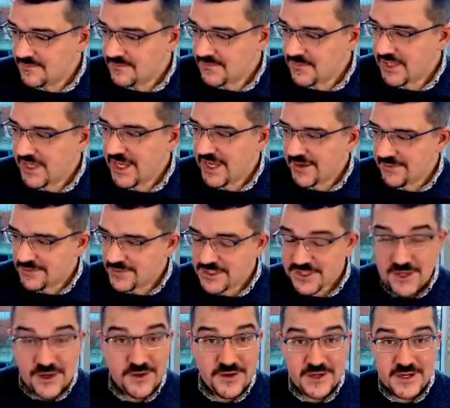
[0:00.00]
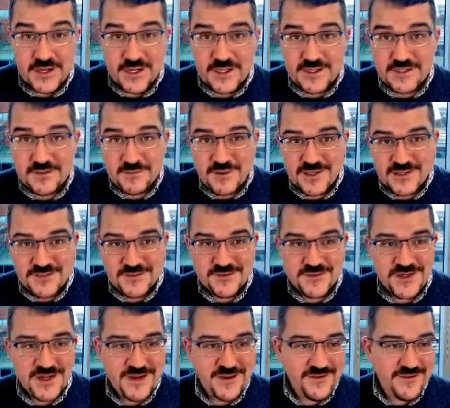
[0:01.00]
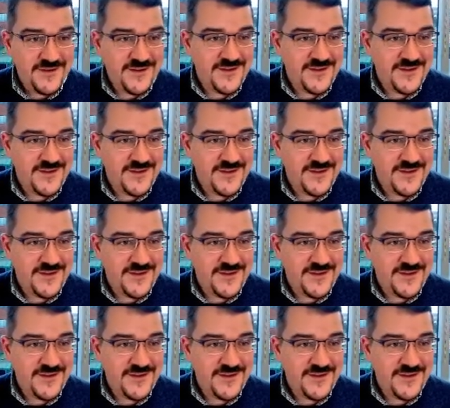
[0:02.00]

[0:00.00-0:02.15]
Okay, we're starting to get some answers now.